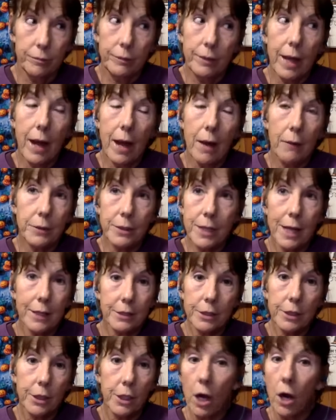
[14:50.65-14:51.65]
I was
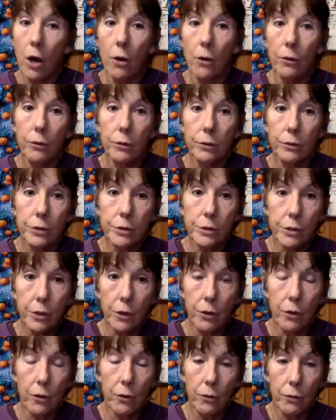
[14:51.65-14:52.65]
asked to go.
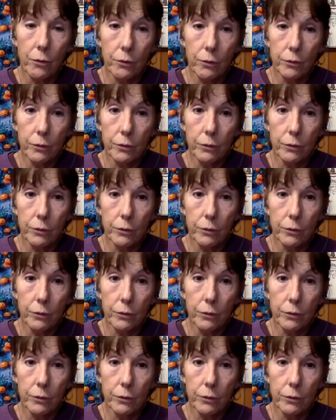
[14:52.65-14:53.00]
So